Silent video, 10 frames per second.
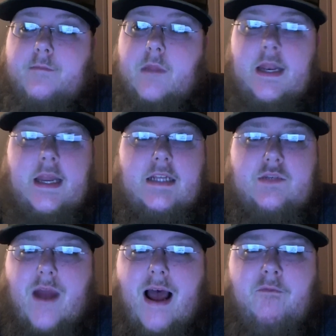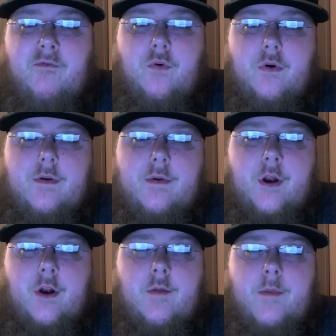and he gets robbed for it.
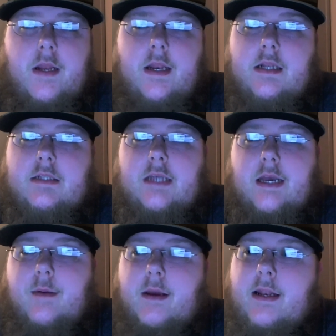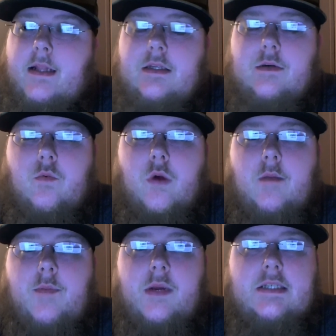You know what I mean? And it's like, man, what
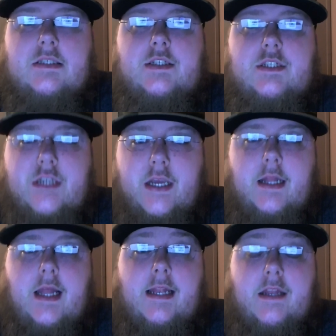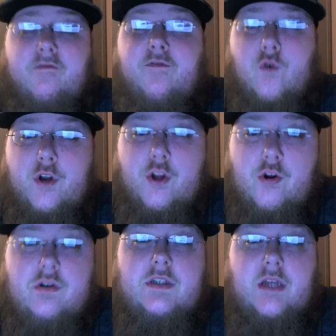a piece of shit. Like them four
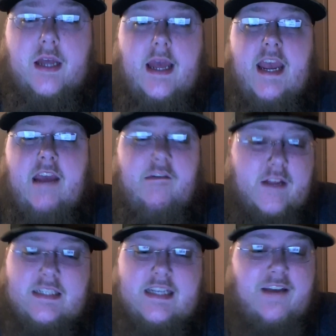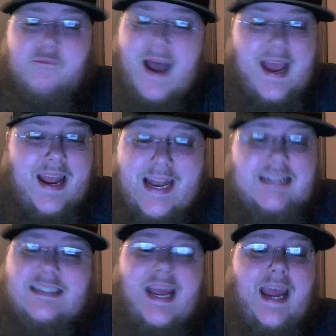dudes. If this, if by
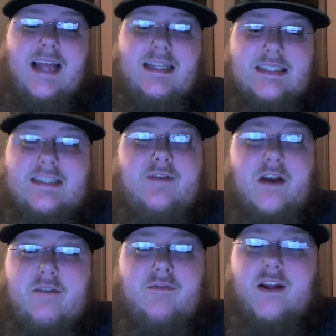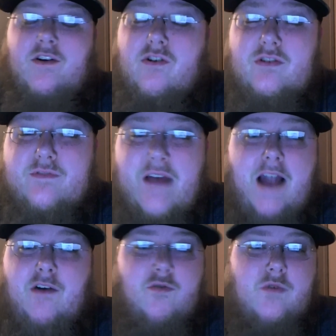any chance this fucking video goes
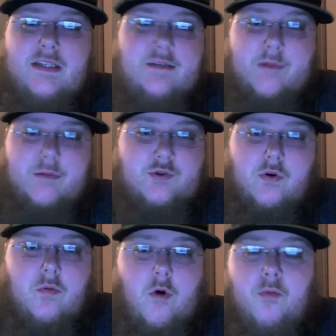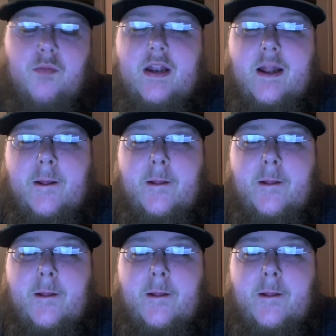viral, which I'm, I'm sure it won't, but